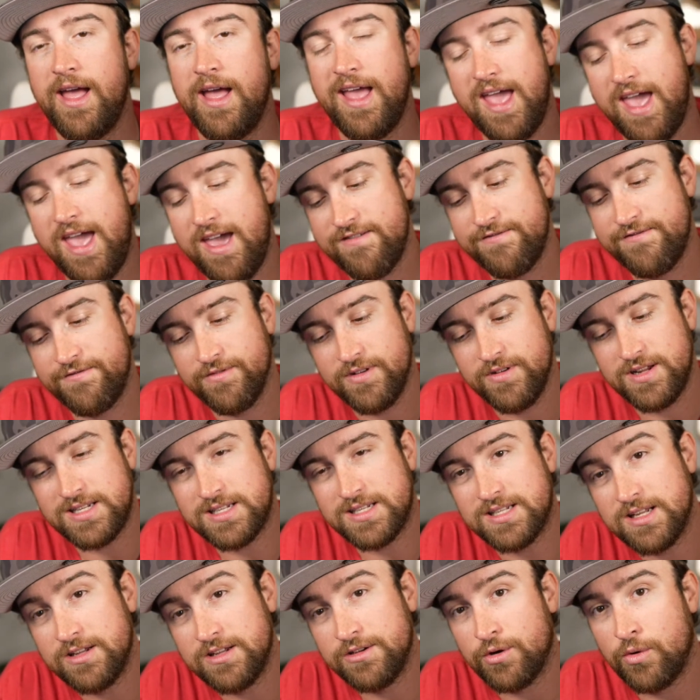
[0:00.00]
Every
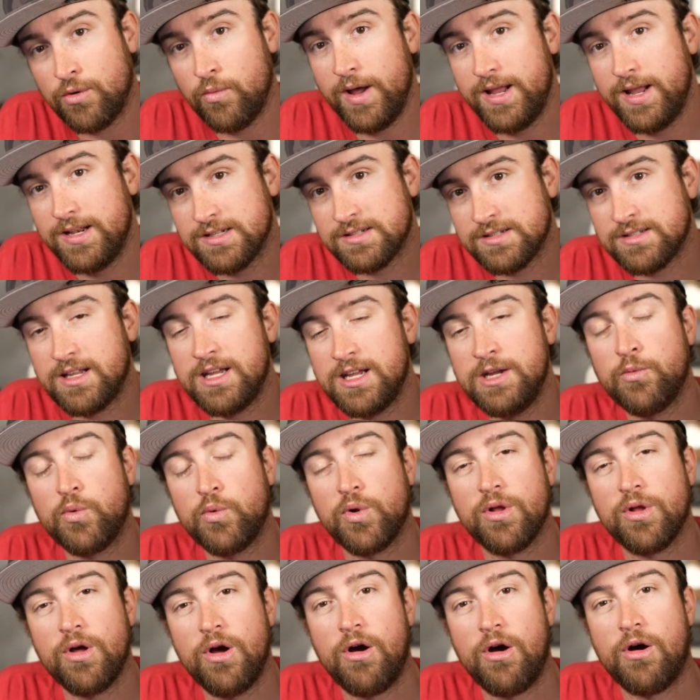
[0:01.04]
single Wednesday
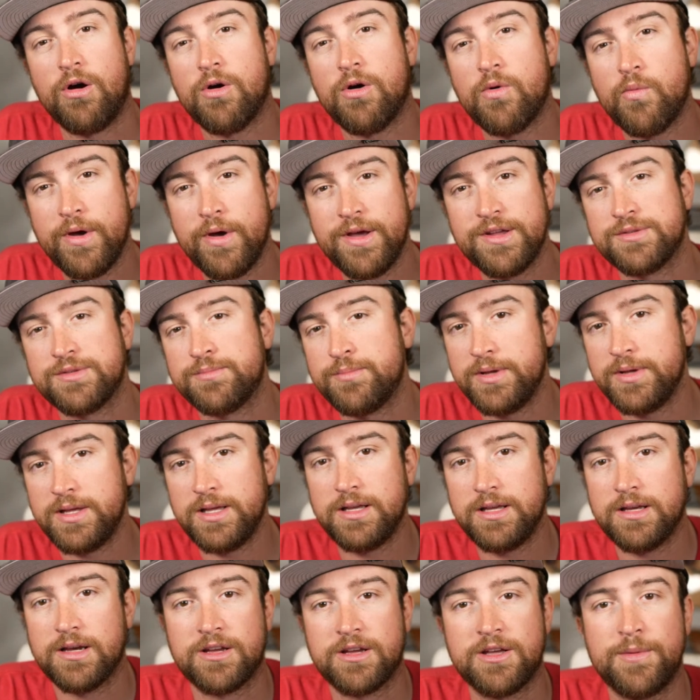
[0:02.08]
will always
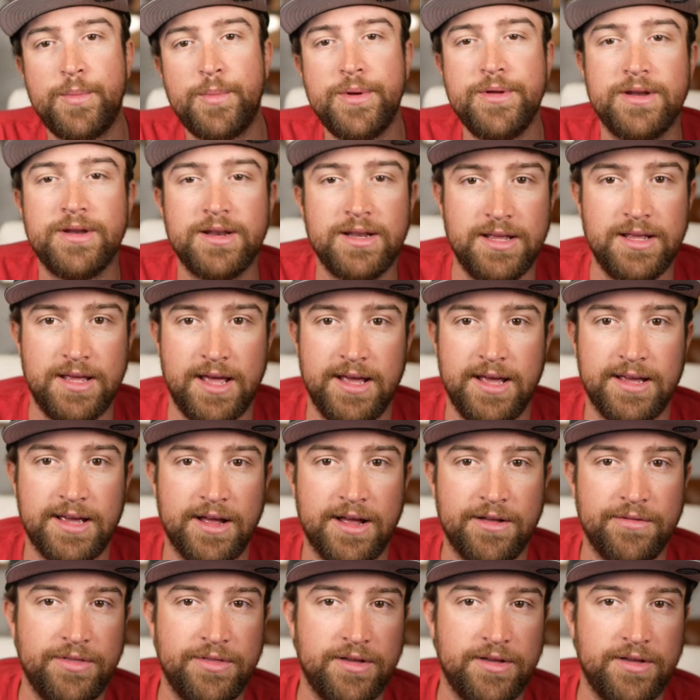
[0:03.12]
be a community hangout.